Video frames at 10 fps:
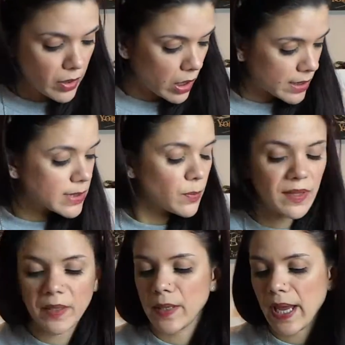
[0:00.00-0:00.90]
last
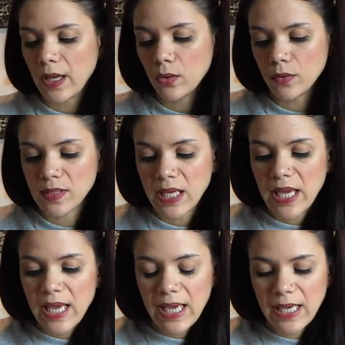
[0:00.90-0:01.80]
with the nails
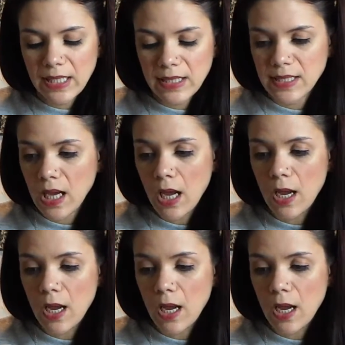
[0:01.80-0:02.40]
is